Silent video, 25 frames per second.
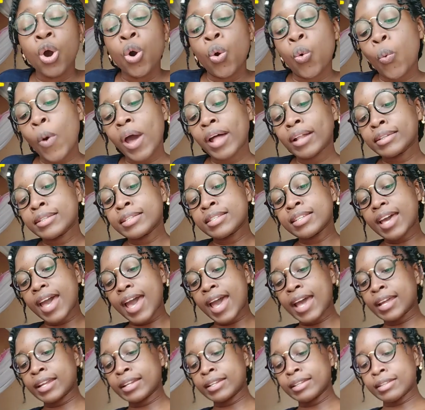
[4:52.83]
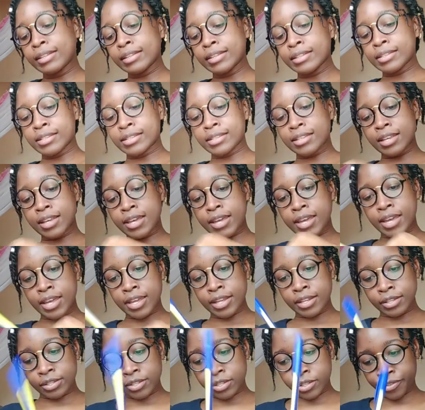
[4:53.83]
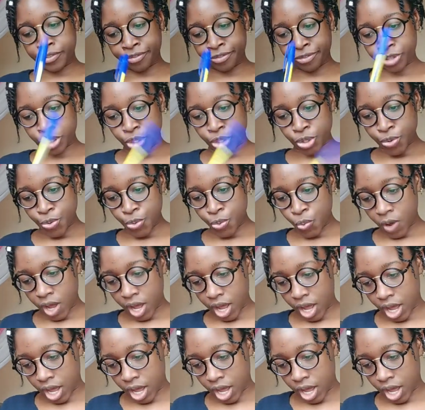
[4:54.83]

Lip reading: Well, to end this interview,